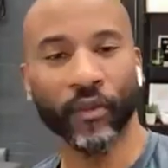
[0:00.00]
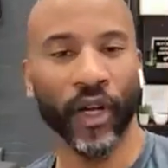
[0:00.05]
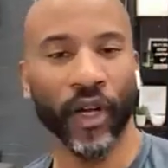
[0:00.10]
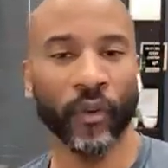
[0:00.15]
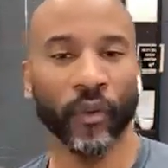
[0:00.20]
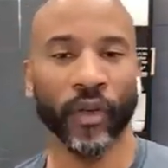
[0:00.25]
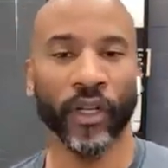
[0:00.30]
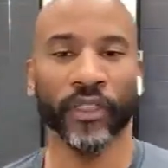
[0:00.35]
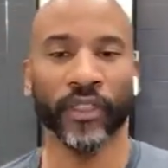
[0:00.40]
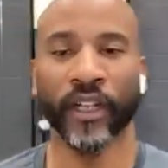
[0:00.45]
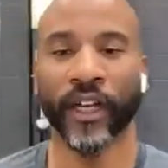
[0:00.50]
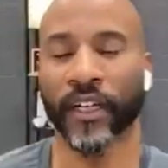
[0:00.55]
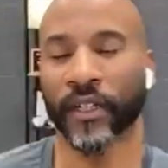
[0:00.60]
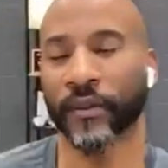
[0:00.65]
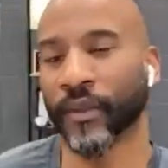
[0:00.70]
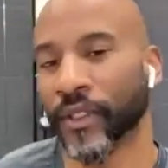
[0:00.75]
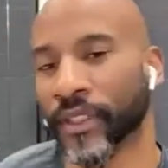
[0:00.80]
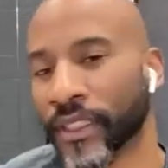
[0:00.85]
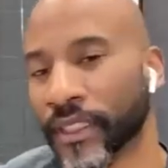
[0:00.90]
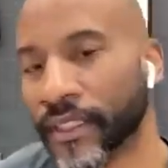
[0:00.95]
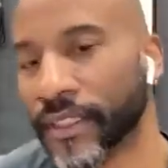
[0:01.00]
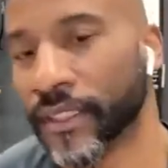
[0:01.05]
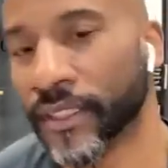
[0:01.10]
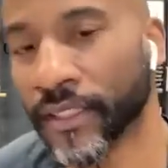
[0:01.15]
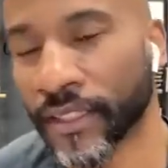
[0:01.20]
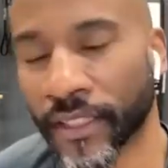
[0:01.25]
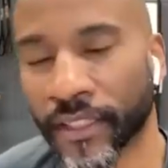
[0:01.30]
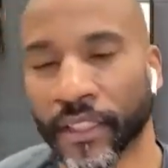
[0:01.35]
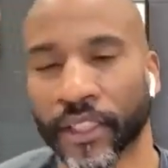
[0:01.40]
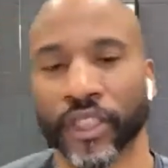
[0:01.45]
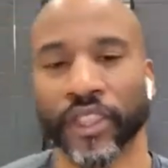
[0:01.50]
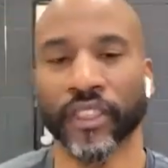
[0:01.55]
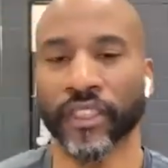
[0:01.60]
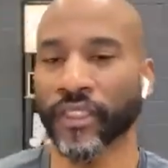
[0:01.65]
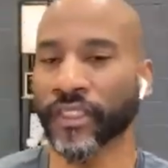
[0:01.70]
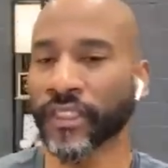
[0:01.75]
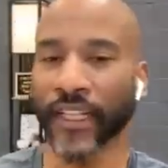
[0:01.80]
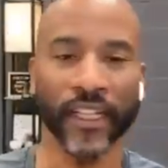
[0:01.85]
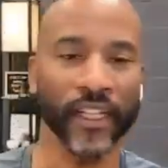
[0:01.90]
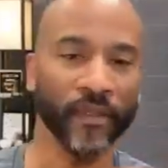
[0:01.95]
why I want to talk about this is like she just
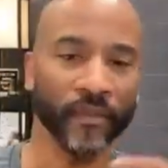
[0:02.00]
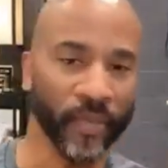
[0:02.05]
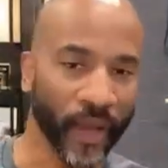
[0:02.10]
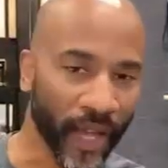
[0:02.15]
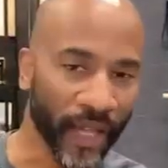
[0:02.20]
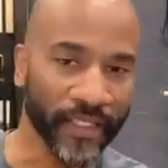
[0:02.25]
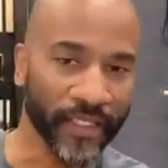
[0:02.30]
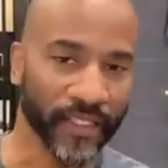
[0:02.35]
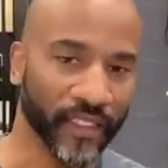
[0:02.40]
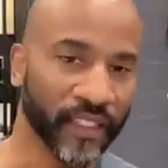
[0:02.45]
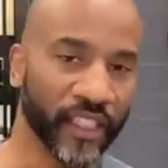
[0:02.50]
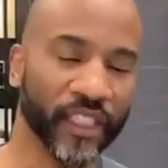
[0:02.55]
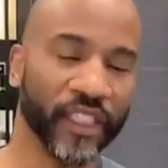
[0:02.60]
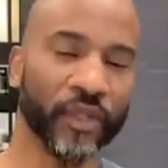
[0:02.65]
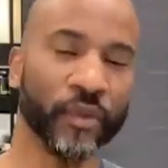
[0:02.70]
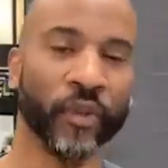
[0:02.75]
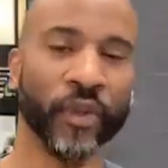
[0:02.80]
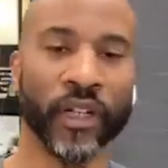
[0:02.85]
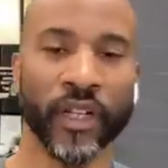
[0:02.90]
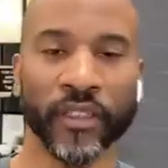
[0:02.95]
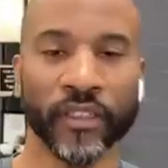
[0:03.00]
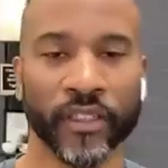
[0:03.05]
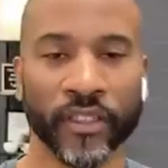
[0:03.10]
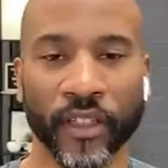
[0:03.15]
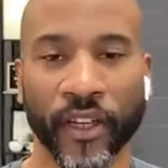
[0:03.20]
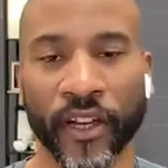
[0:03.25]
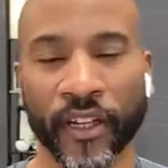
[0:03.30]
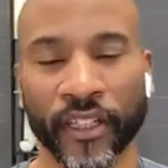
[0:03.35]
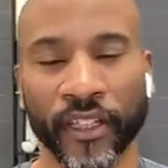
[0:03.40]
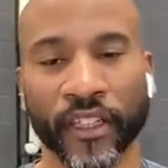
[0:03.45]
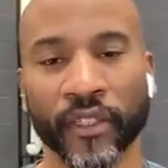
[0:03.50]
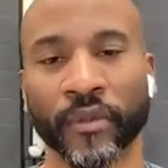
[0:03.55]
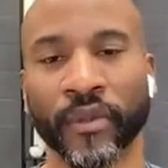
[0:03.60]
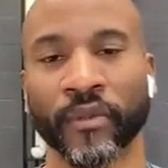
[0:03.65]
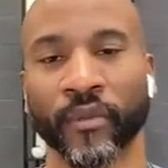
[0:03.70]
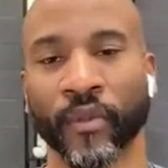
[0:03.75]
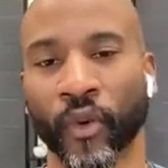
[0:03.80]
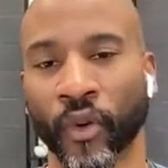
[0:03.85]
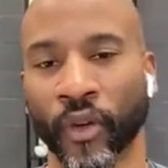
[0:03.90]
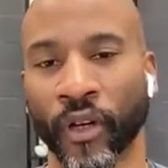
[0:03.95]
said it in passing, that she went on to talk a little bit
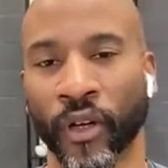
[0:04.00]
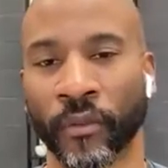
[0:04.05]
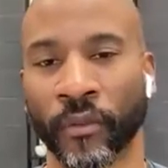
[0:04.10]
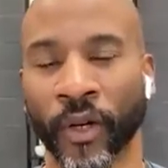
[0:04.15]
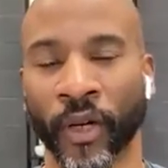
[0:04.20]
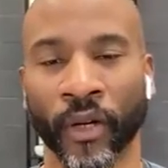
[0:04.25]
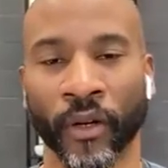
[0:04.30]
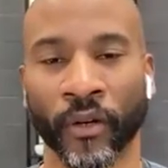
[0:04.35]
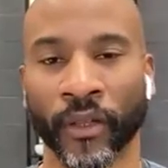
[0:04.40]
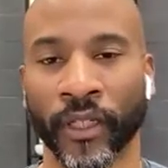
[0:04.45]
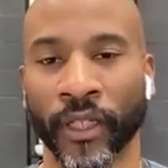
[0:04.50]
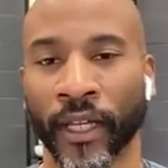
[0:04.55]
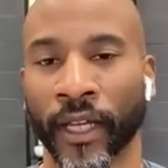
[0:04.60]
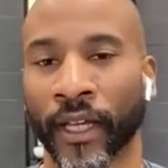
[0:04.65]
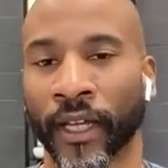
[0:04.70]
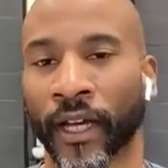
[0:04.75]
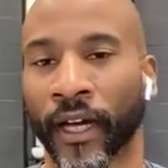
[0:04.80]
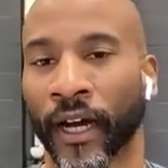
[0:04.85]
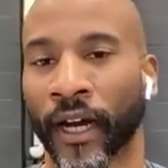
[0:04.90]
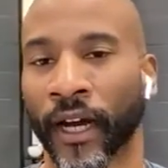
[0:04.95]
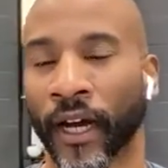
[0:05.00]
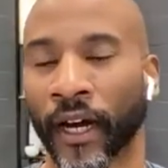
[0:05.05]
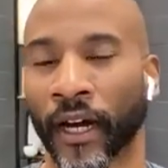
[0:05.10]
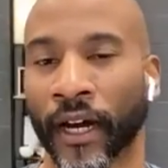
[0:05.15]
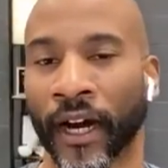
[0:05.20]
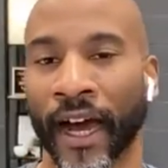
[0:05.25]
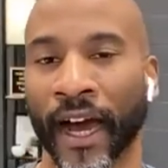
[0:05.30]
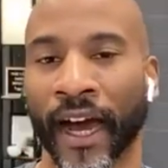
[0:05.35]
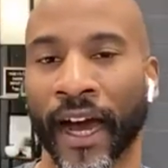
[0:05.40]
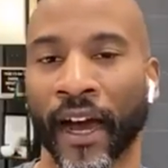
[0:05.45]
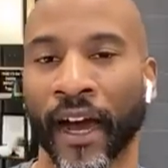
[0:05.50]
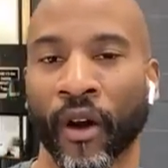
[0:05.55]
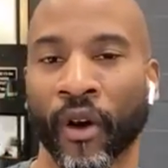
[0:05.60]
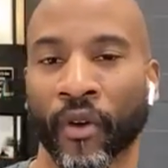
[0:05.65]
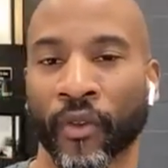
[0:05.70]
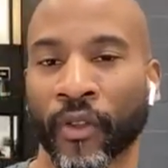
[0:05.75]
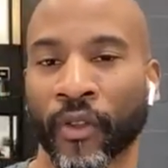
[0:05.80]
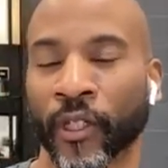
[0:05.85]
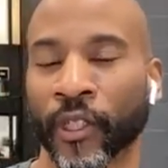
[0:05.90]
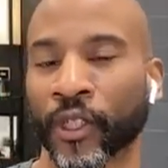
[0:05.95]
more about how
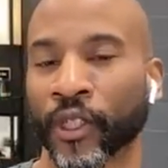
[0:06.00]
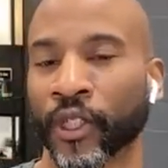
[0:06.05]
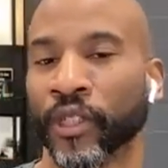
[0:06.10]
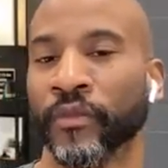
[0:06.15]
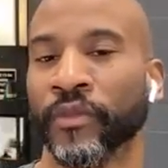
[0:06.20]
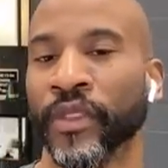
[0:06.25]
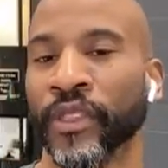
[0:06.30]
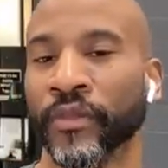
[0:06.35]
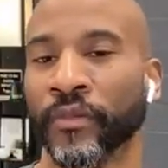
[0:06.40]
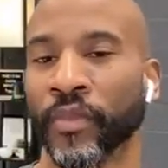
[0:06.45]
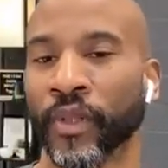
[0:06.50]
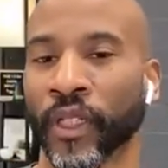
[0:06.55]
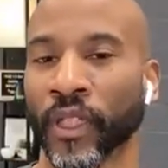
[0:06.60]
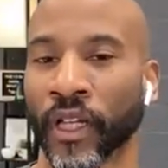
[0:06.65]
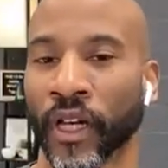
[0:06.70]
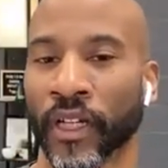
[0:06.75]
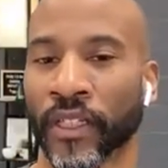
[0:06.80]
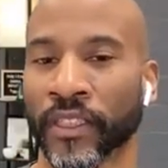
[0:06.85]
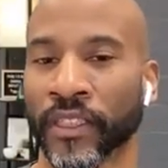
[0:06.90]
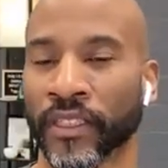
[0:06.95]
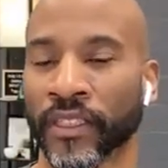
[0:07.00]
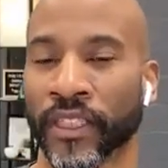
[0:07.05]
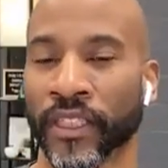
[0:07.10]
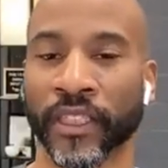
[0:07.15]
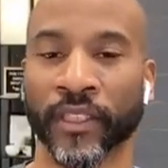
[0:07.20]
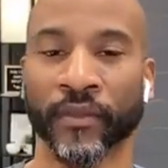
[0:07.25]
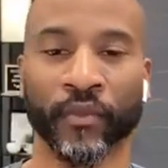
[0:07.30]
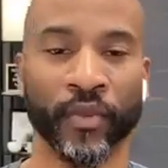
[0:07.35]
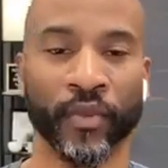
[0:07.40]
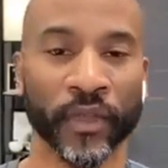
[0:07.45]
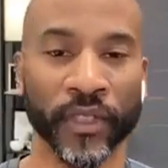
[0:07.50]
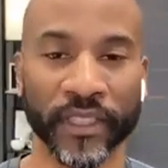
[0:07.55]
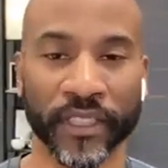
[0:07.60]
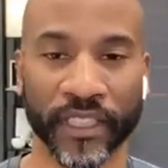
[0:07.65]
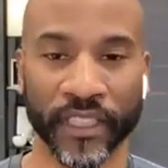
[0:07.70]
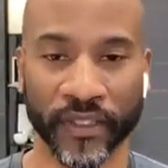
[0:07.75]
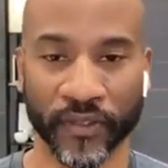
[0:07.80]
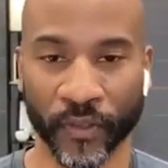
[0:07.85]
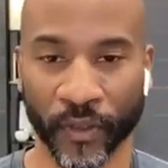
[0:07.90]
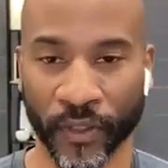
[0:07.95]
there should be Pilates in
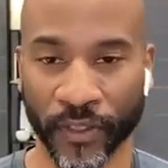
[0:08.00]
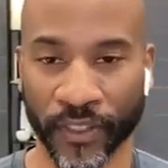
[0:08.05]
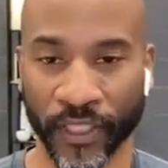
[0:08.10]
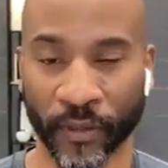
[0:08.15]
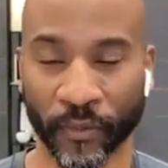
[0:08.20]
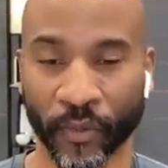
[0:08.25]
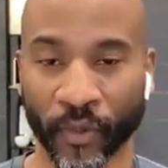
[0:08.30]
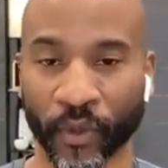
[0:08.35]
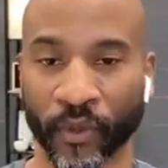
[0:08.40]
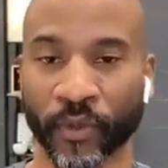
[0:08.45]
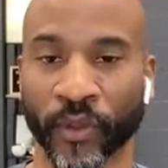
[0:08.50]
prisons, for example.